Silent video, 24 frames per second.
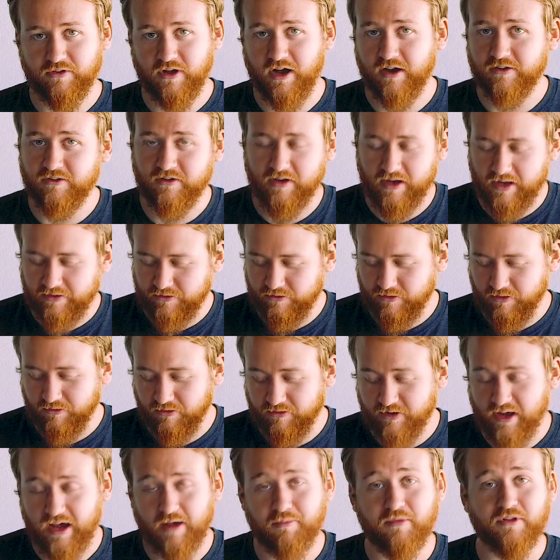oxidizes over
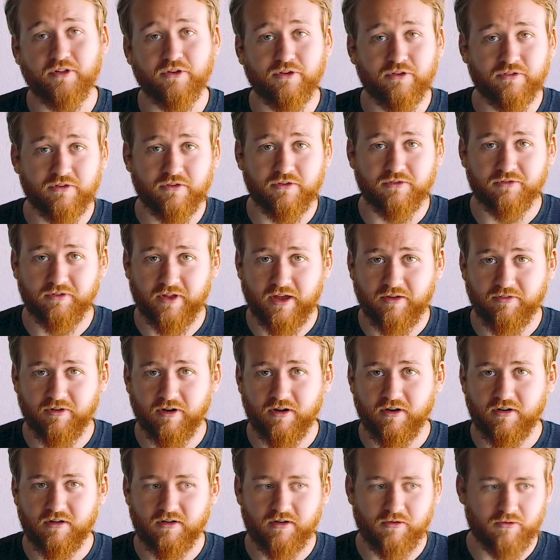time and loses
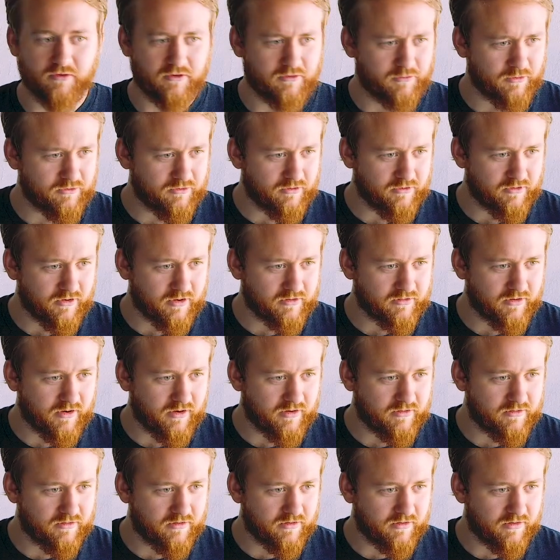flavor. Was I supposed to use
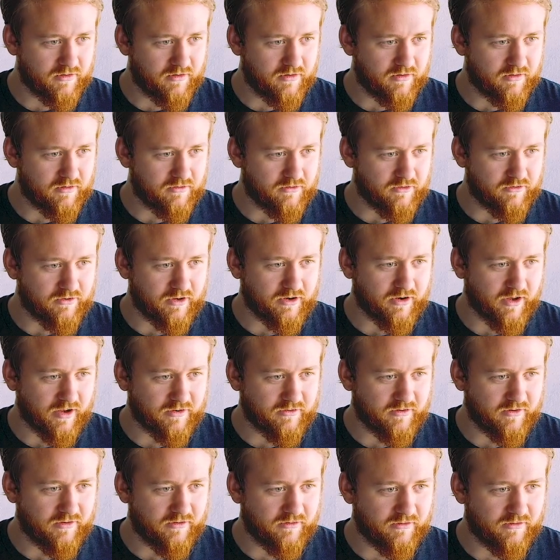oxidize? Did you say not to?